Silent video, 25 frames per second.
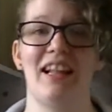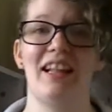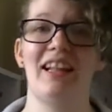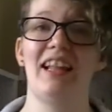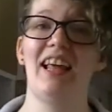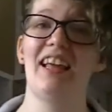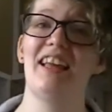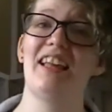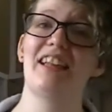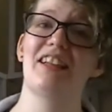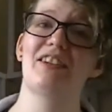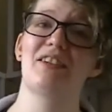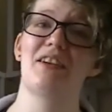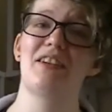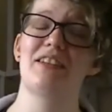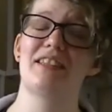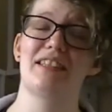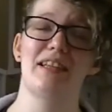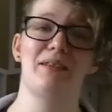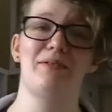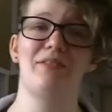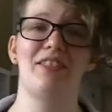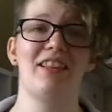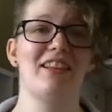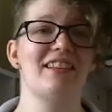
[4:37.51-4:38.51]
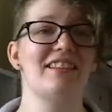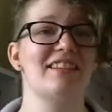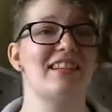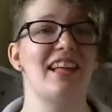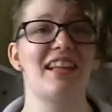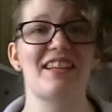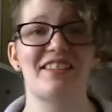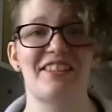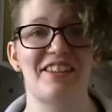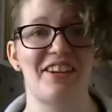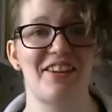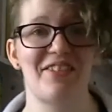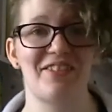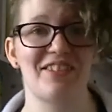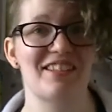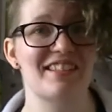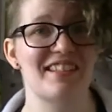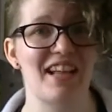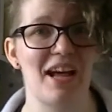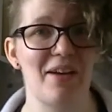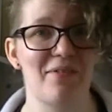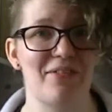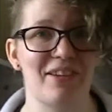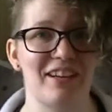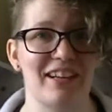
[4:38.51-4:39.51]
and like in the grand scheme of things that's not
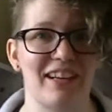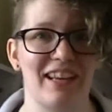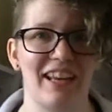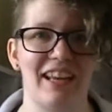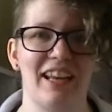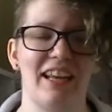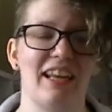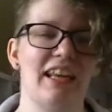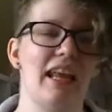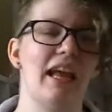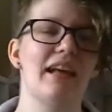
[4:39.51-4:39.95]
what's happening here.